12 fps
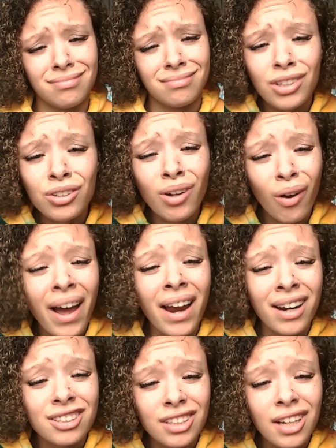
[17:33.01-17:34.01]
You know how
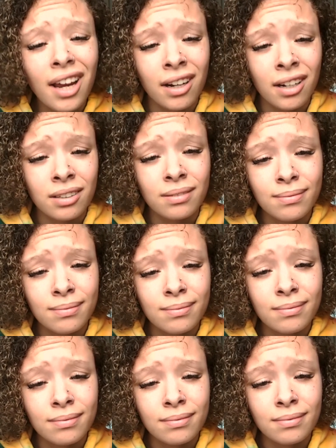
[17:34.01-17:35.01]
to share.
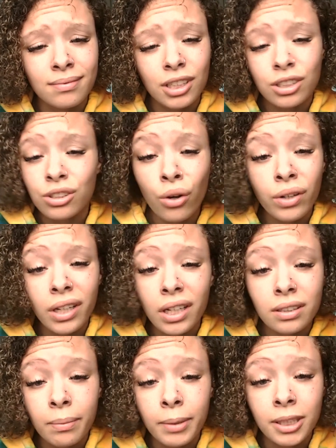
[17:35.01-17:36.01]
There's no need
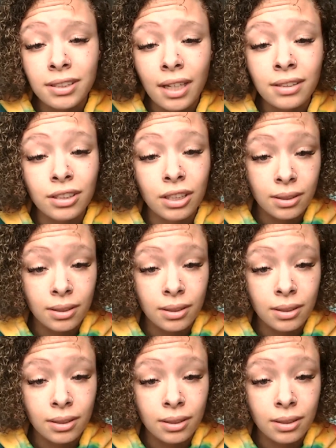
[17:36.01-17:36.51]
to be stingy.